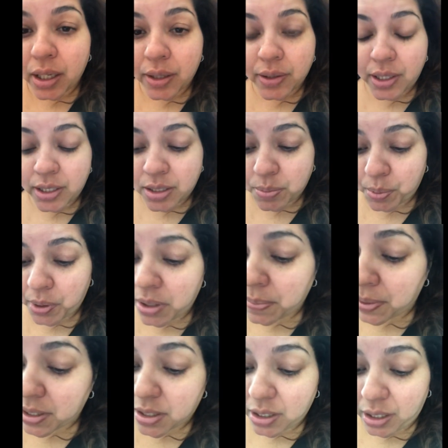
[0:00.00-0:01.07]
That's pretty
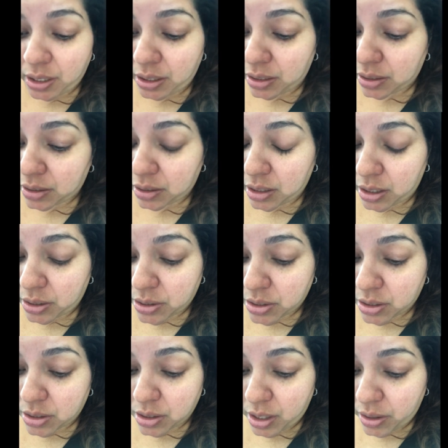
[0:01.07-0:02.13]
much it.
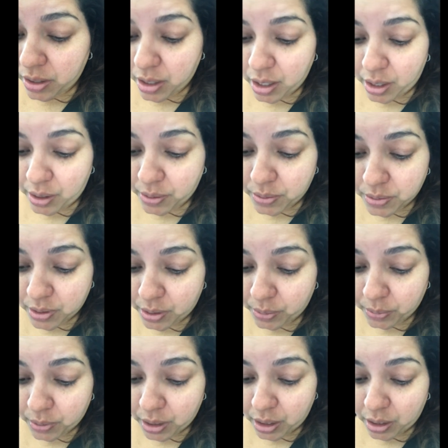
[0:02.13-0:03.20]
There's nothing else, I
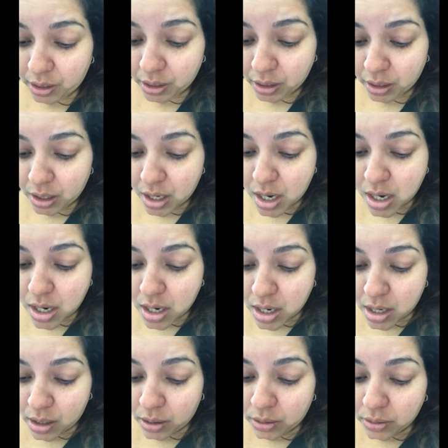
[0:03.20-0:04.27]
don't think,
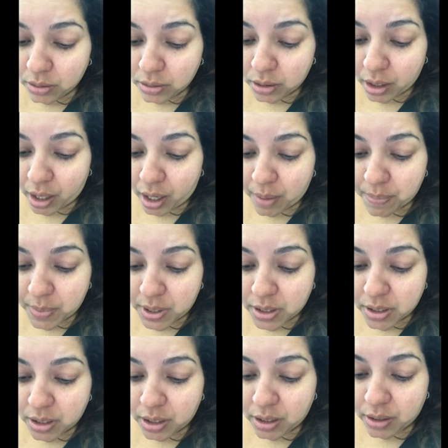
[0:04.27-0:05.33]
that I'm
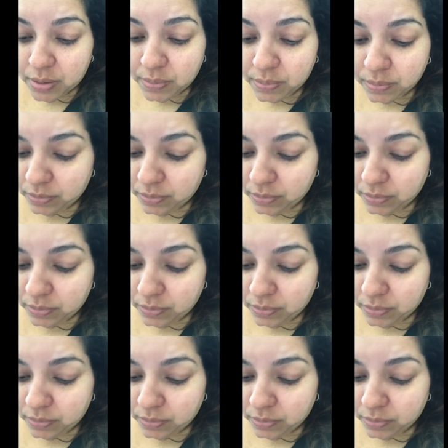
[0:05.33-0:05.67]
missing.